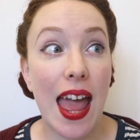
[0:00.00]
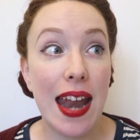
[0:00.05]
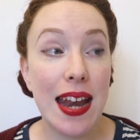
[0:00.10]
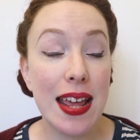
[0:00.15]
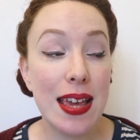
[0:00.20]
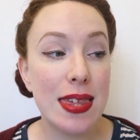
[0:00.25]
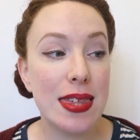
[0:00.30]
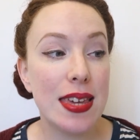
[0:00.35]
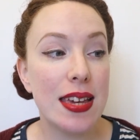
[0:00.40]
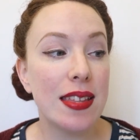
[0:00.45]

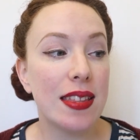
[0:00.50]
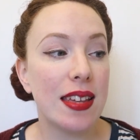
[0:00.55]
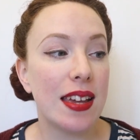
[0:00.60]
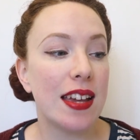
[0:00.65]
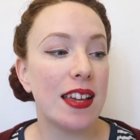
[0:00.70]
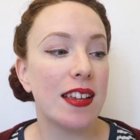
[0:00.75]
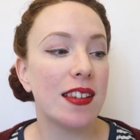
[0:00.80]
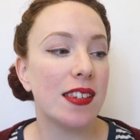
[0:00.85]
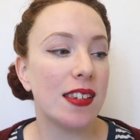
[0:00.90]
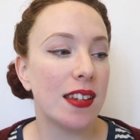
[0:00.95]
Anything
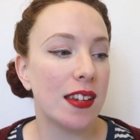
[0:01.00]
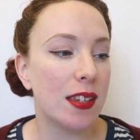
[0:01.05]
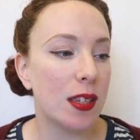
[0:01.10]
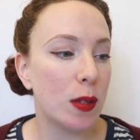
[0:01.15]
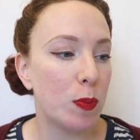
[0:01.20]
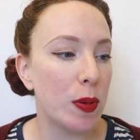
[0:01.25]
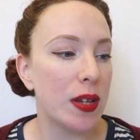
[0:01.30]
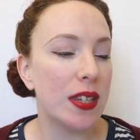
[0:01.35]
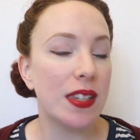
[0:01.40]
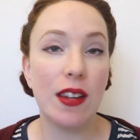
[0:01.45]
that is a
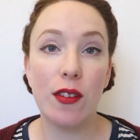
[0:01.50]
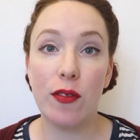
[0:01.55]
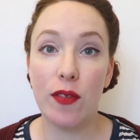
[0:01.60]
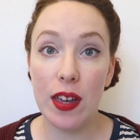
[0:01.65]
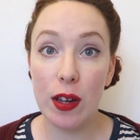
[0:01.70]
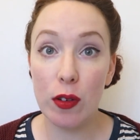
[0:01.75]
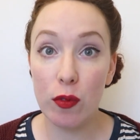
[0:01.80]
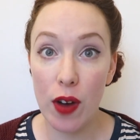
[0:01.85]
specific